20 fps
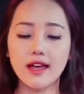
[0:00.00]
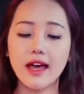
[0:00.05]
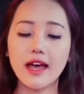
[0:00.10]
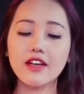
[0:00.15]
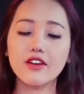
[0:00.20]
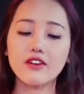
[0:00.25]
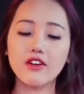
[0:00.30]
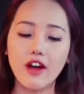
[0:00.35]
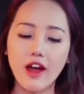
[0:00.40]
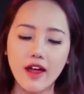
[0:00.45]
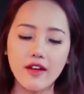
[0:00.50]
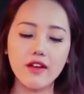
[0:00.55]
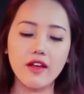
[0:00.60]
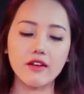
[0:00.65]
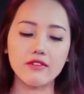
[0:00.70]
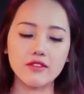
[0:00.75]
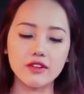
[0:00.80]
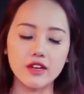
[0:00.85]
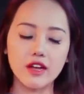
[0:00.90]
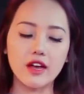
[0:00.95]
I cried
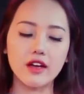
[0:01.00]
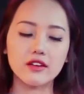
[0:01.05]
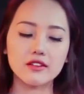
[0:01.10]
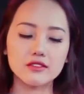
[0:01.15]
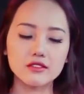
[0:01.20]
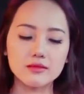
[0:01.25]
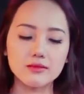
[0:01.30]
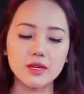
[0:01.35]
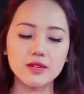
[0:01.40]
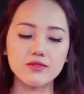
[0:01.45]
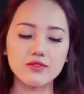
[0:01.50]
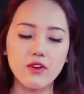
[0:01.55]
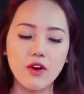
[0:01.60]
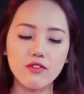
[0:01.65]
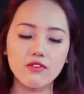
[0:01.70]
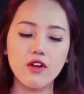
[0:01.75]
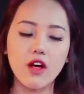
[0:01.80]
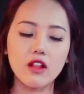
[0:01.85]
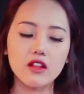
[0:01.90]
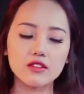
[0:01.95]
every night
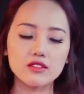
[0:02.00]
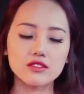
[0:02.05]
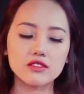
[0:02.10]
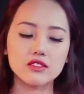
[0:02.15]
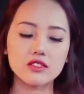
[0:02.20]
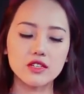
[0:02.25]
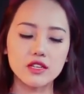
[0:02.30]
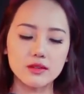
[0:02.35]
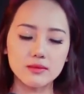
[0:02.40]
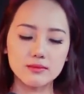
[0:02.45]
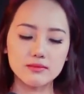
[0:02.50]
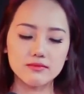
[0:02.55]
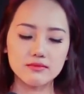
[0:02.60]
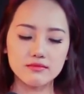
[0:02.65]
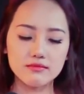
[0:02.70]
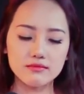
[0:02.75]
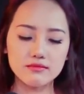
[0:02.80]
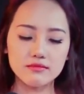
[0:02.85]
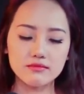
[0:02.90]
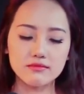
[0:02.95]
before falling to sleep.
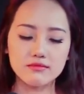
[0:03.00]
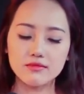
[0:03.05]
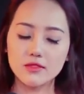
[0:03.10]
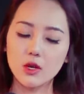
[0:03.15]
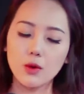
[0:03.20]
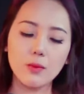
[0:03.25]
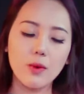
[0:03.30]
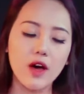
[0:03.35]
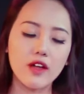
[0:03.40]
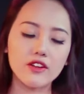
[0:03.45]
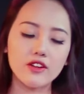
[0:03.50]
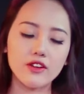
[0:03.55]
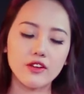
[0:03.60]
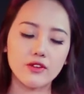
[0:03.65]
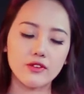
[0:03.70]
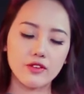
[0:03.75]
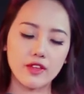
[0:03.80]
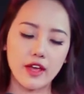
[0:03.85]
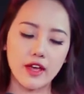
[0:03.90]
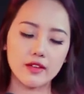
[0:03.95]
Nobody
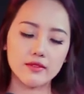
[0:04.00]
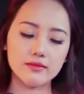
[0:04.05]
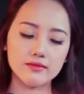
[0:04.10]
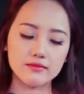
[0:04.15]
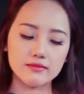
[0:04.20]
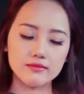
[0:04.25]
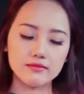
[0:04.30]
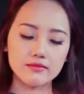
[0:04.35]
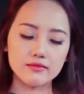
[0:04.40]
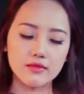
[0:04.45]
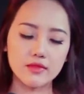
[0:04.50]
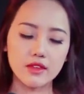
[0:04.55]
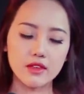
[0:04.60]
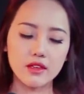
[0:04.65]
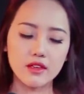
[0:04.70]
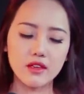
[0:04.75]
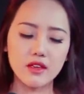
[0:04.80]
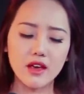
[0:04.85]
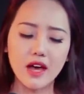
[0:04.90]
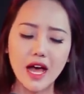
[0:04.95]
knew that.
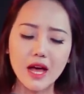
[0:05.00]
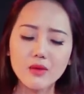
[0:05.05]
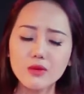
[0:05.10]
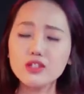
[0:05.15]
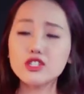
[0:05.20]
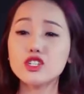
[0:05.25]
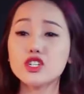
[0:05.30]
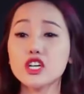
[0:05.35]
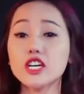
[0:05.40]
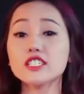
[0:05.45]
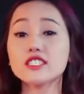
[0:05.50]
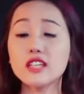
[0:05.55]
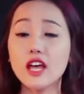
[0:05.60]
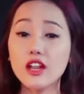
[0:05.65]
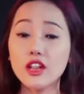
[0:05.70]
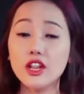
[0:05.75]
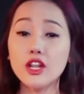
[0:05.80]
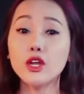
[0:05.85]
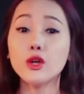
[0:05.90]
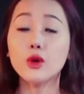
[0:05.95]
I was just
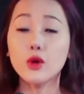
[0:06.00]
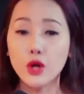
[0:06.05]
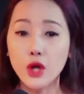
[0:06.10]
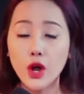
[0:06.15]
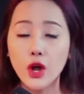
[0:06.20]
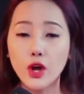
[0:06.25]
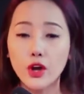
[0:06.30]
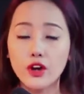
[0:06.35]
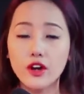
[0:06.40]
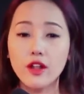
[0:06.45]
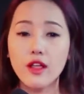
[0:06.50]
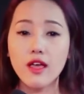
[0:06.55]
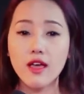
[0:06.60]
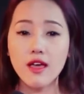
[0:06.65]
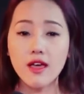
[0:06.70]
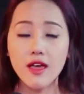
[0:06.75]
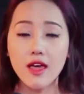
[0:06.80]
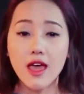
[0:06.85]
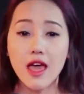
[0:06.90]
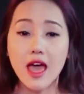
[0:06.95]
a little girl,
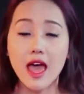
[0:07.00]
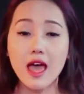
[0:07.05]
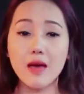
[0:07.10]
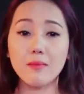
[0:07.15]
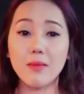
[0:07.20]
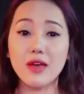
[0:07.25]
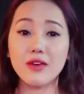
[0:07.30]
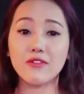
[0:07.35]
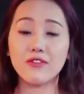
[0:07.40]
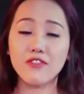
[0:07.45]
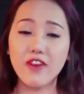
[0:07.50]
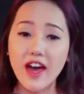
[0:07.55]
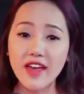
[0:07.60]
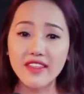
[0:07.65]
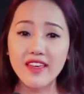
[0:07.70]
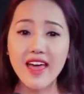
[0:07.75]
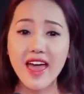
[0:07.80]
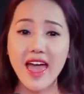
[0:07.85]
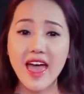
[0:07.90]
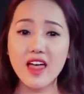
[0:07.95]
and my
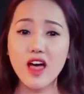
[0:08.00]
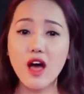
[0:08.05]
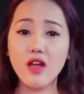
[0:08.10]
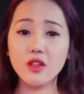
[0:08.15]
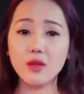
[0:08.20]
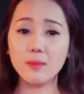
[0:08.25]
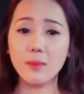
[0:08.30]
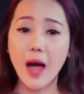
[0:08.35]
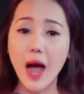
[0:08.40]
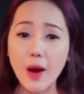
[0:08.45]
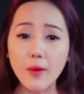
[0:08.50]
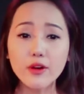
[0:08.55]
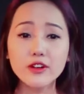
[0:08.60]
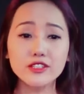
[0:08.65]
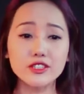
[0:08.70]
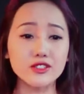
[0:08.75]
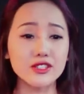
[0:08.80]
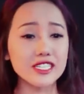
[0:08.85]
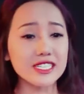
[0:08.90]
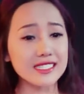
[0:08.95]
father had all the power
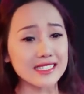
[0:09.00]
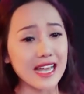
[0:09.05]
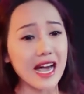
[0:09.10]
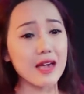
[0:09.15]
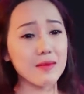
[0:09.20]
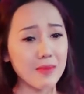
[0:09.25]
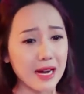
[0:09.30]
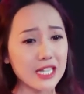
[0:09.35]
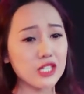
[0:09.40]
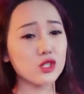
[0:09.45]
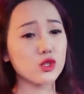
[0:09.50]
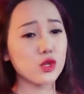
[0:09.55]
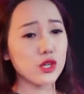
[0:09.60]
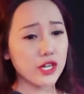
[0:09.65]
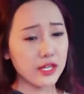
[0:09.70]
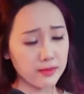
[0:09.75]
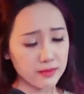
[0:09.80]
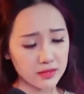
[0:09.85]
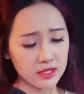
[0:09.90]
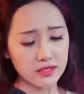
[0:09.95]
to decide my
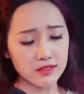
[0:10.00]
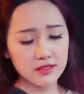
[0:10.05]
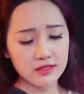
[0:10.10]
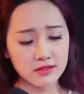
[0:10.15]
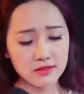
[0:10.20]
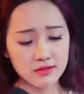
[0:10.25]
dreams.